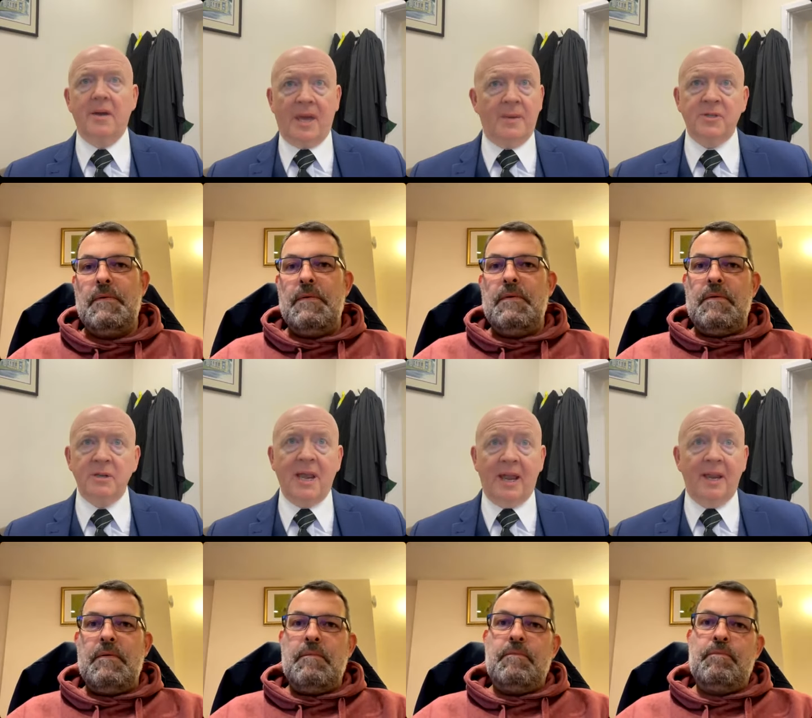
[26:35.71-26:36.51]

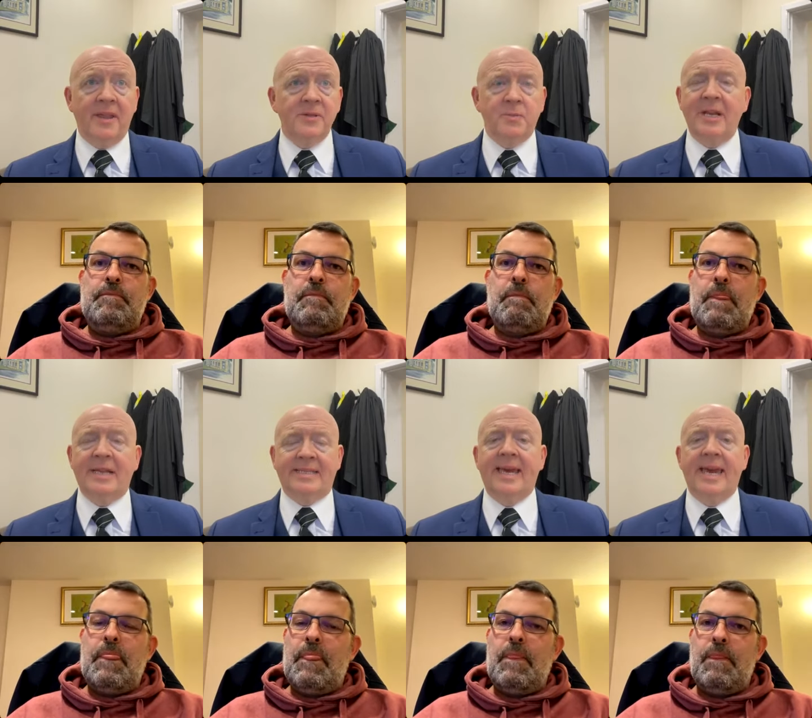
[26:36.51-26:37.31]
Speaker 1: Absolutely, and that's
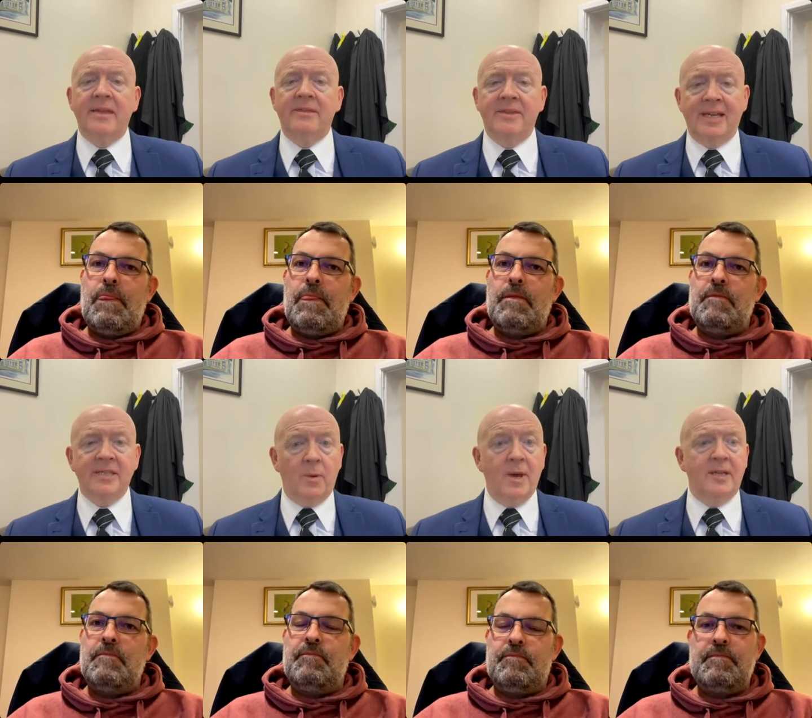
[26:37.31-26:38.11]
brilliant to hear that
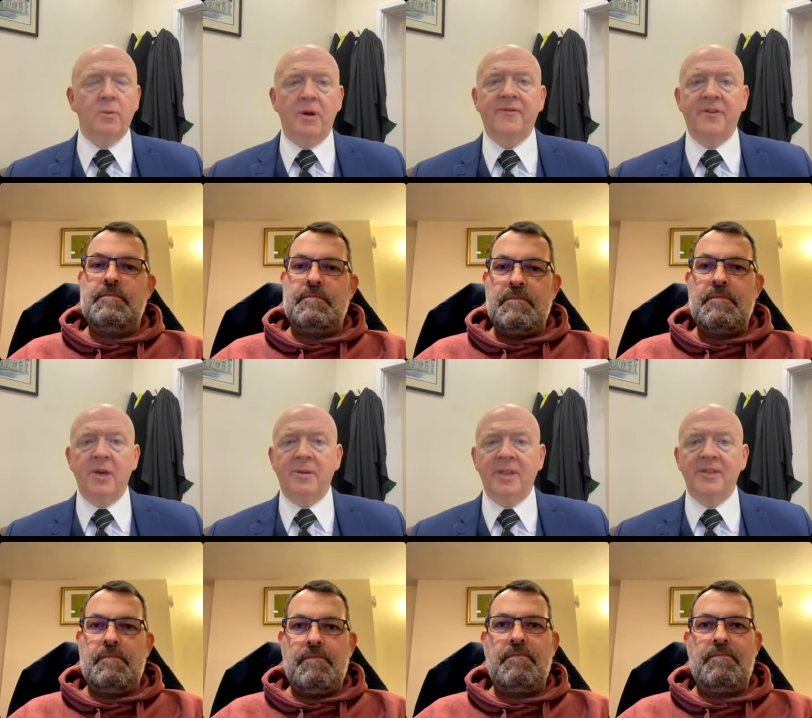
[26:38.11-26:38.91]
that's the way it's worked for
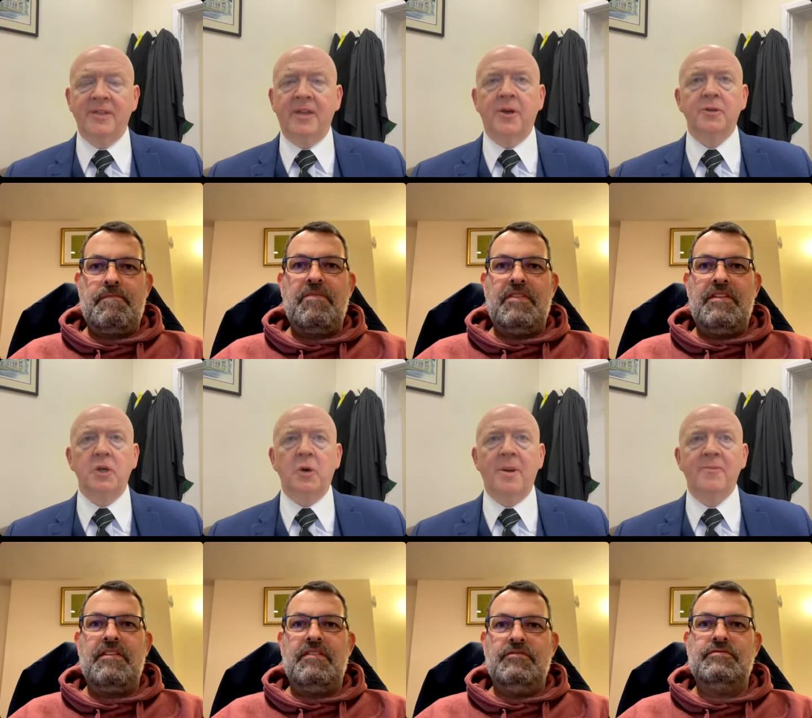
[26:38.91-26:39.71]
you, and that, that those
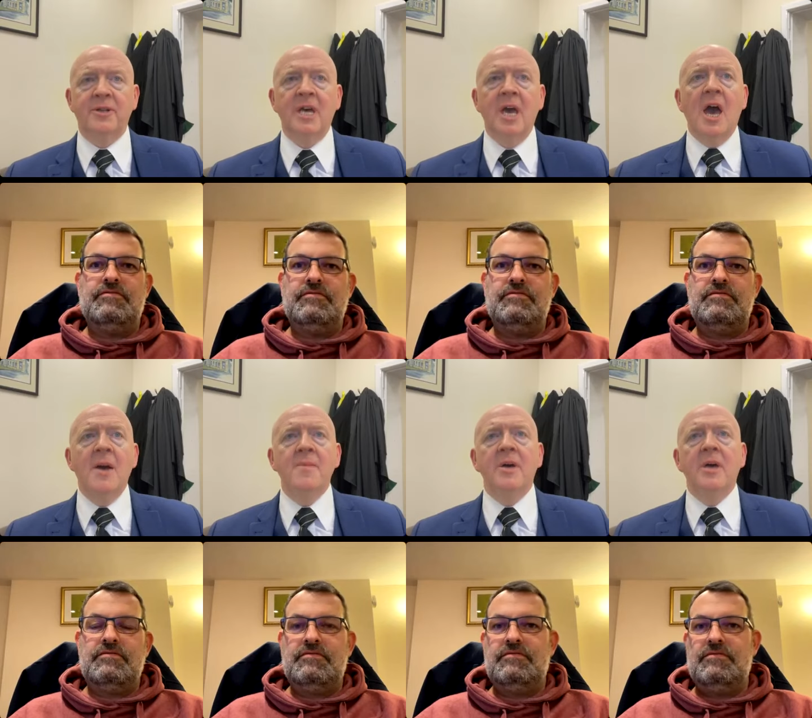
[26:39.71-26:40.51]
are your memories.
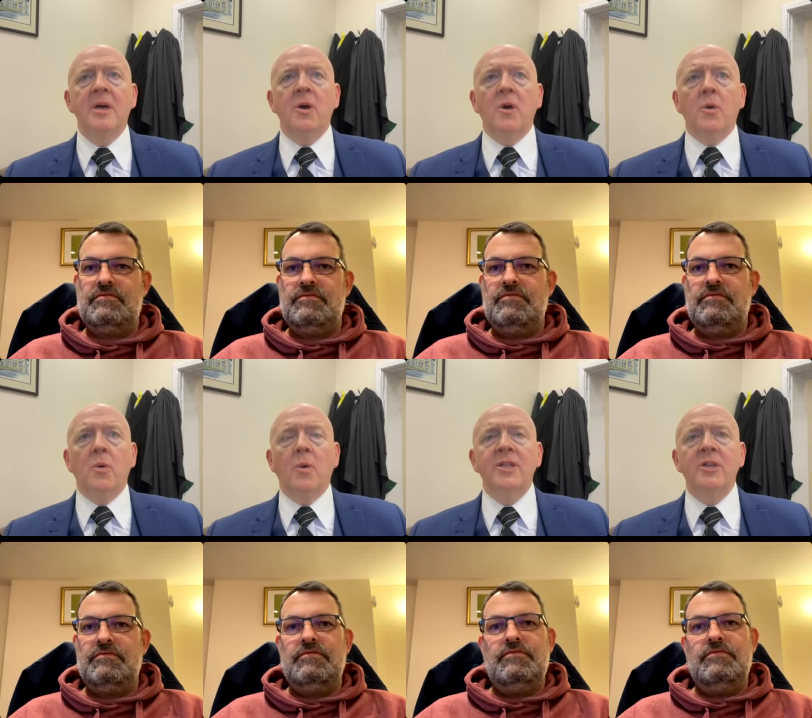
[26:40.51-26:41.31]
Um,
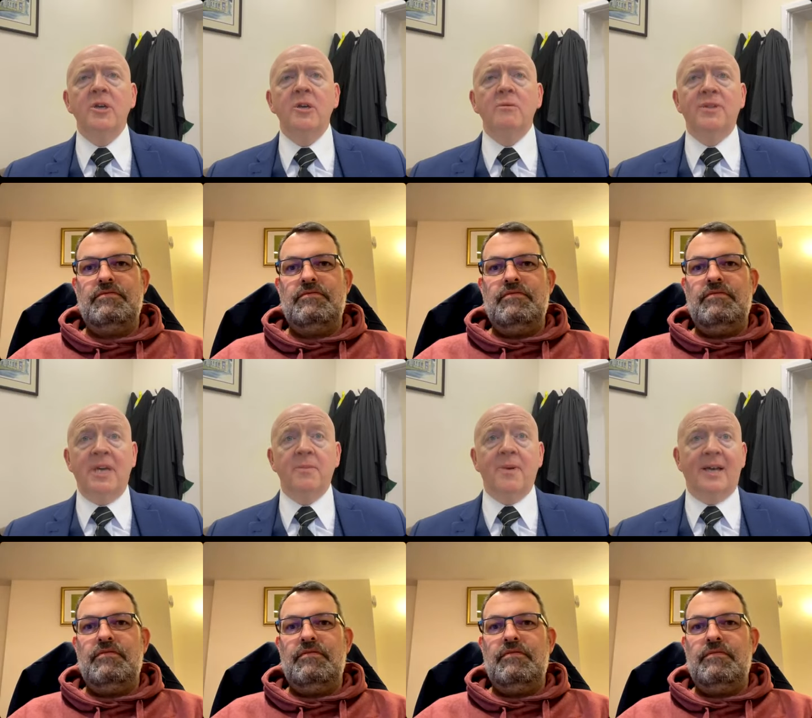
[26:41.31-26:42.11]
when you
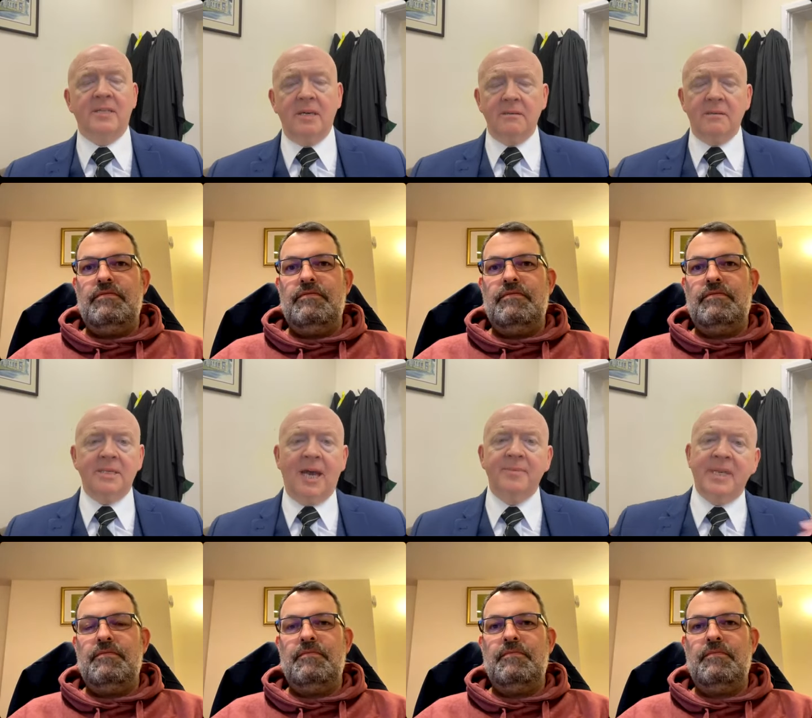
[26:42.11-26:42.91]
think back to the
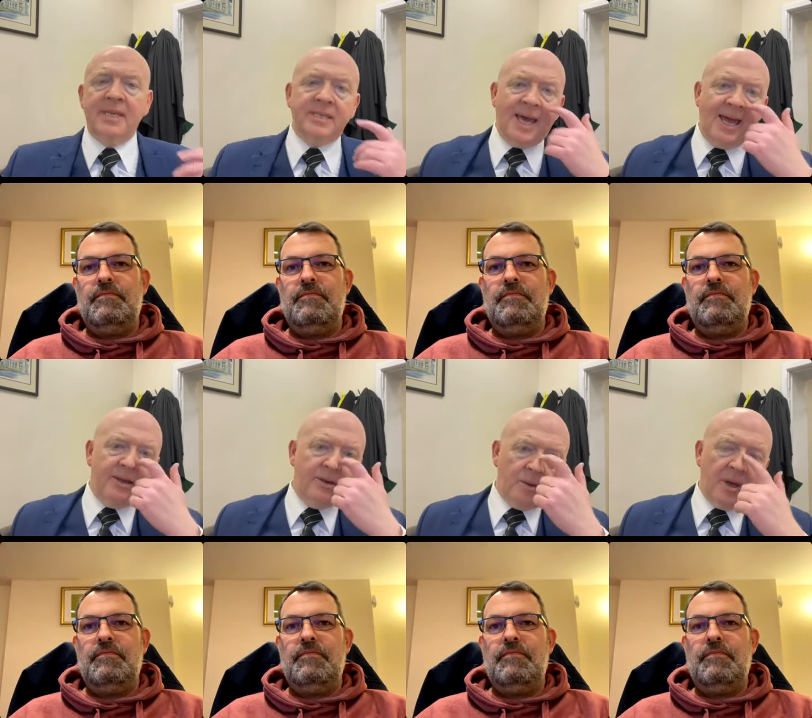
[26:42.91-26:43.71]
time since
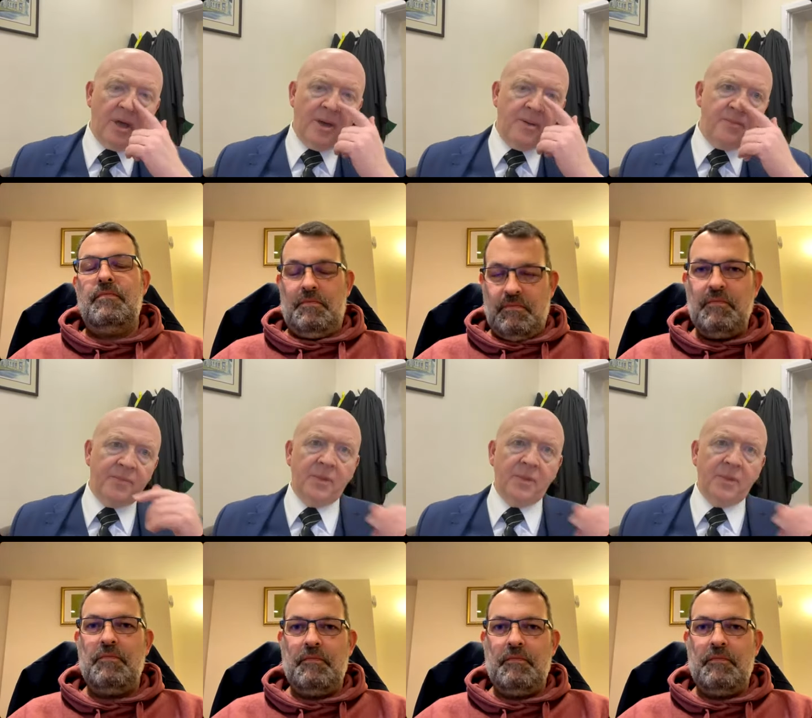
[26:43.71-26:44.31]
then, um,